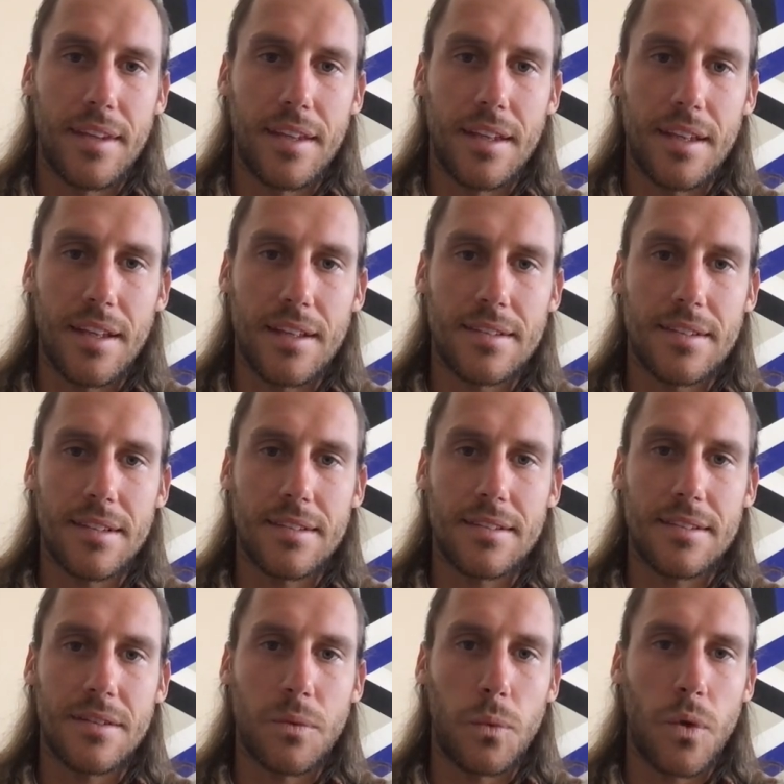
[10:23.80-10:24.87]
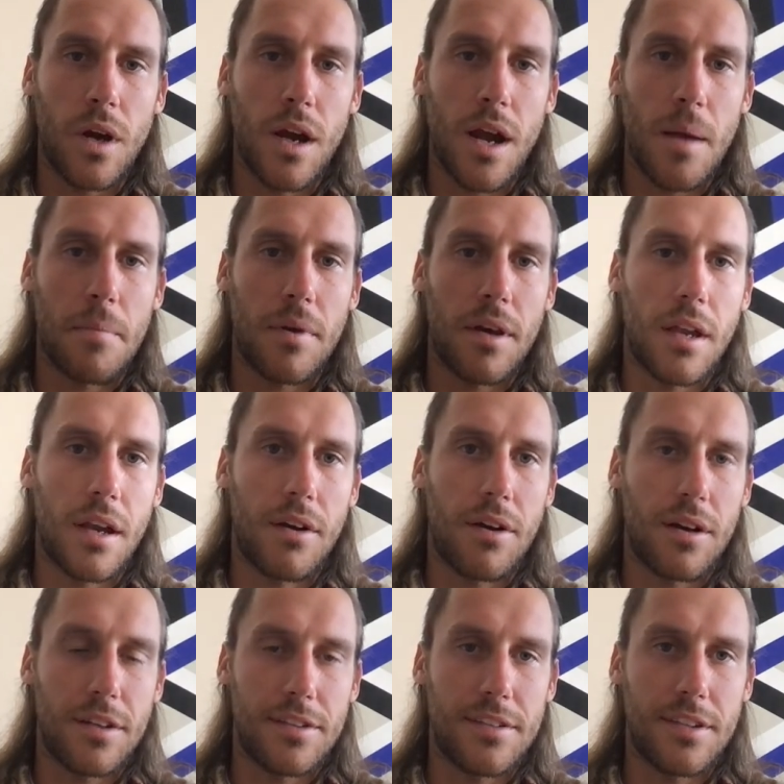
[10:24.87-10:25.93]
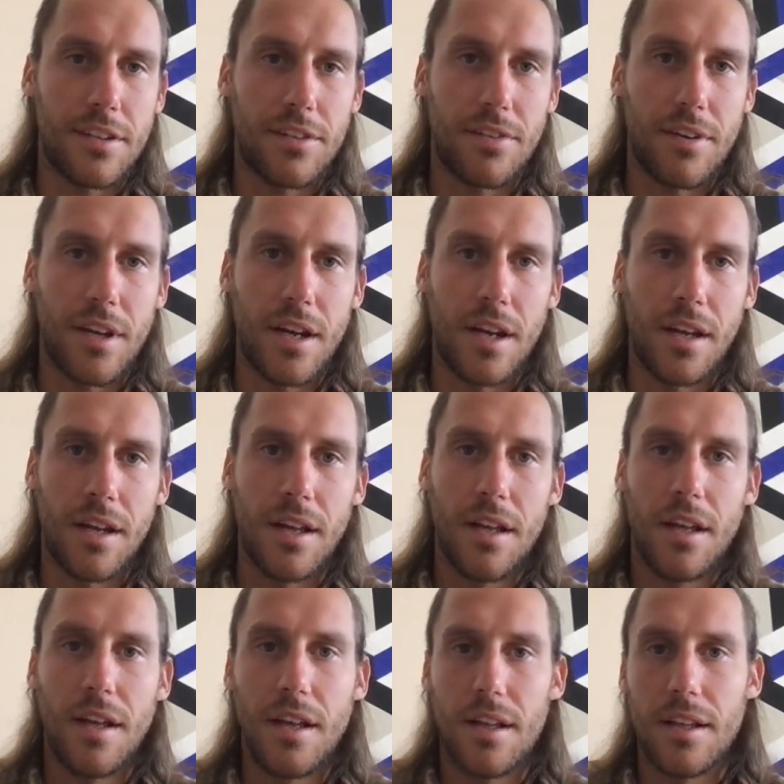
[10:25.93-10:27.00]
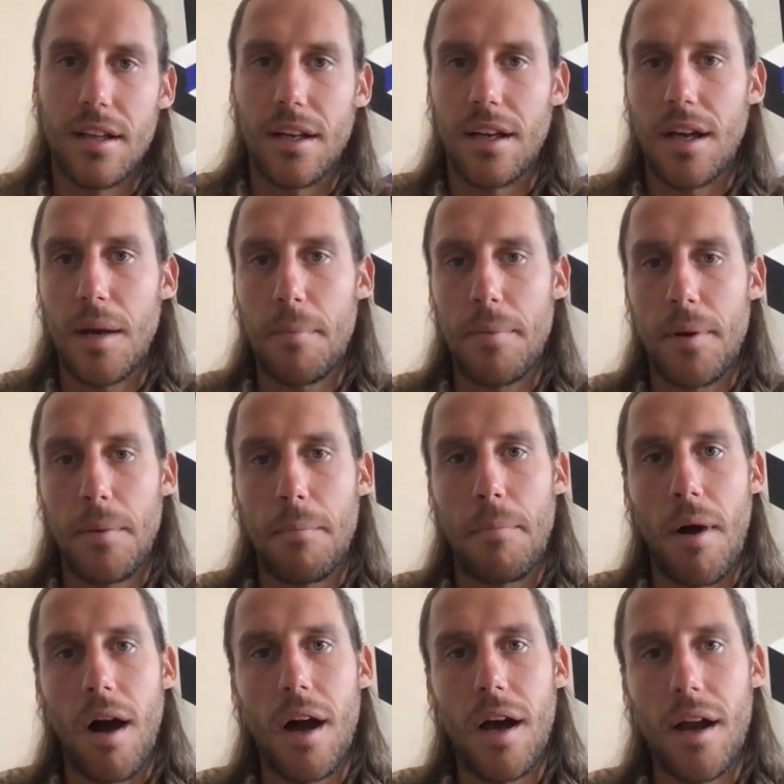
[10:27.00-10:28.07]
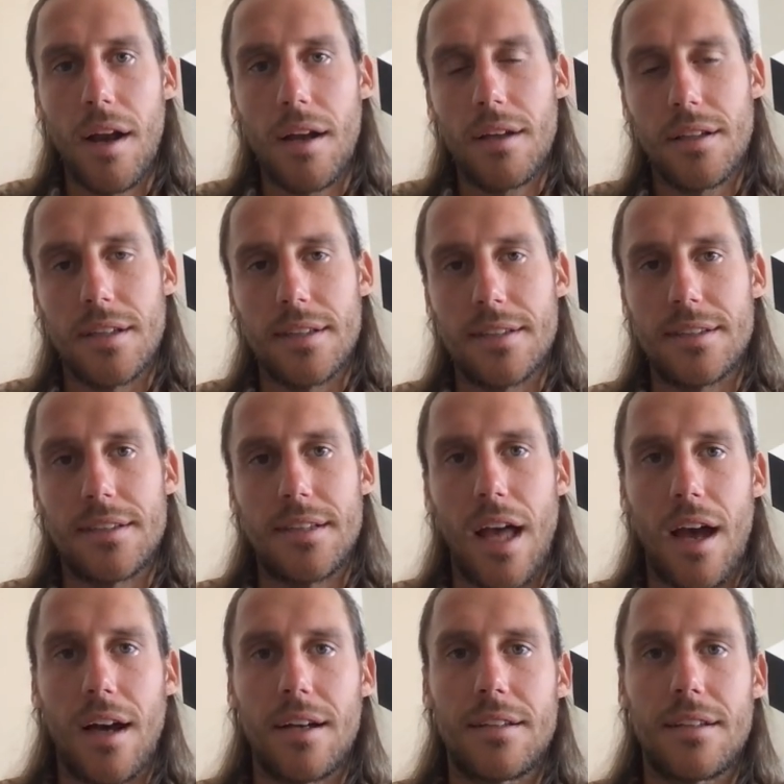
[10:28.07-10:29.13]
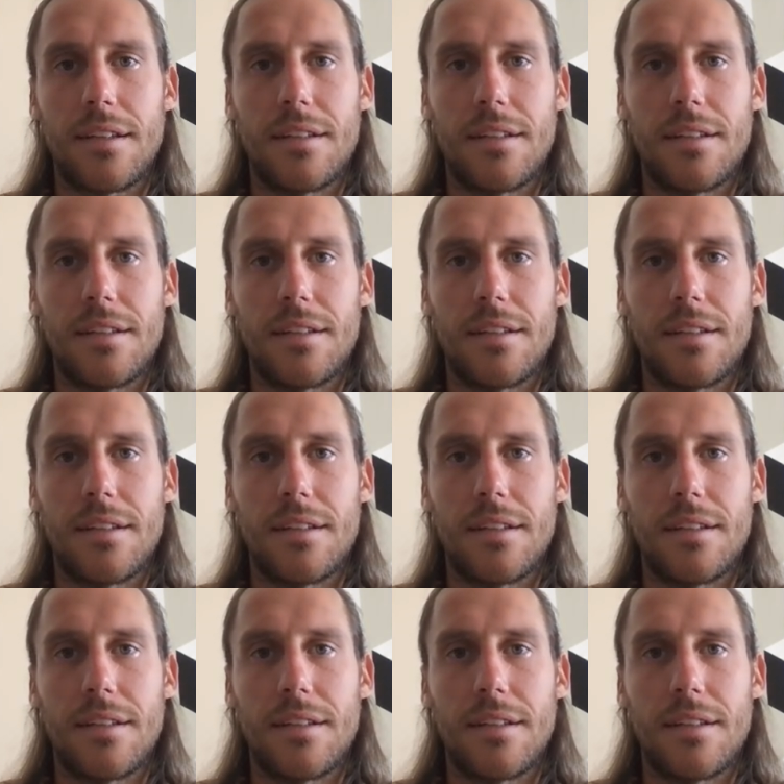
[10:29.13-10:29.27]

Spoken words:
This is what I'm concentrating. Upper body is stacked.